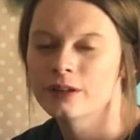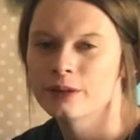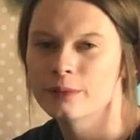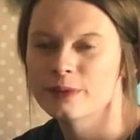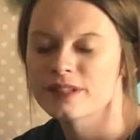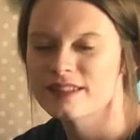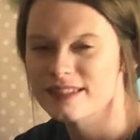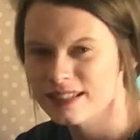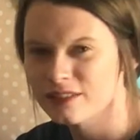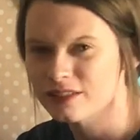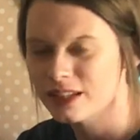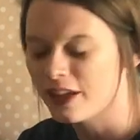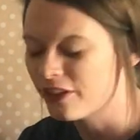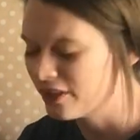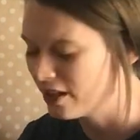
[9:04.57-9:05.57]
was still
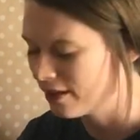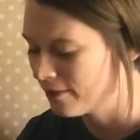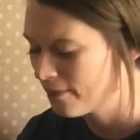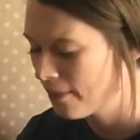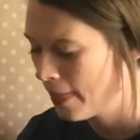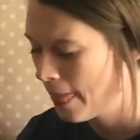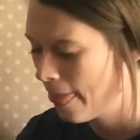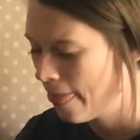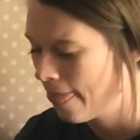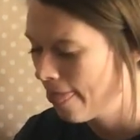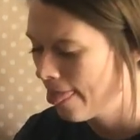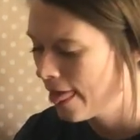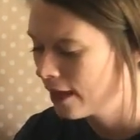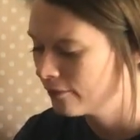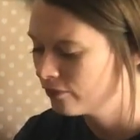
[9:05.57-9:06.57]
nothing.
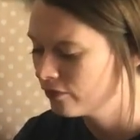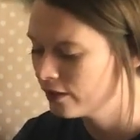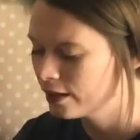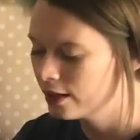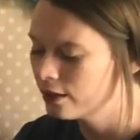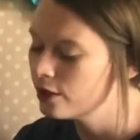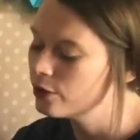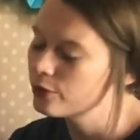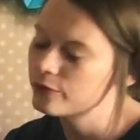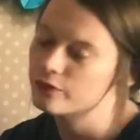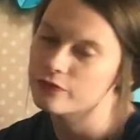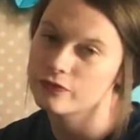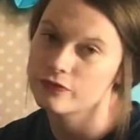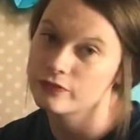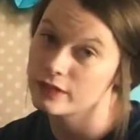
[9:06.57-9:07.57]
"You know,
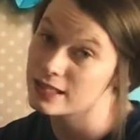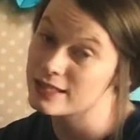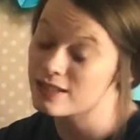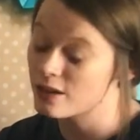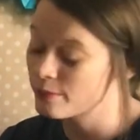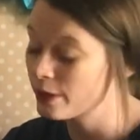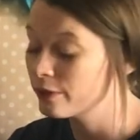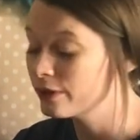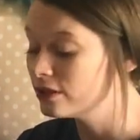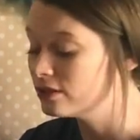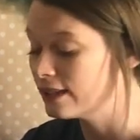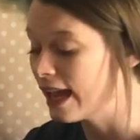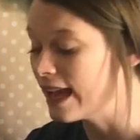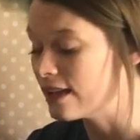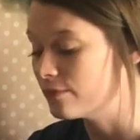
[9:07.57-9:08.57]
that's not my real
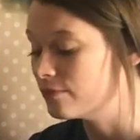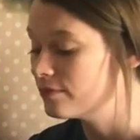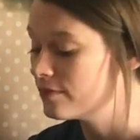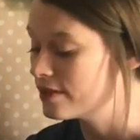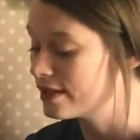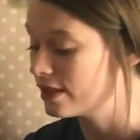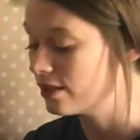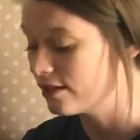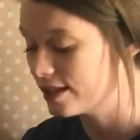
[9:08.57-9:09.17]
name," Zero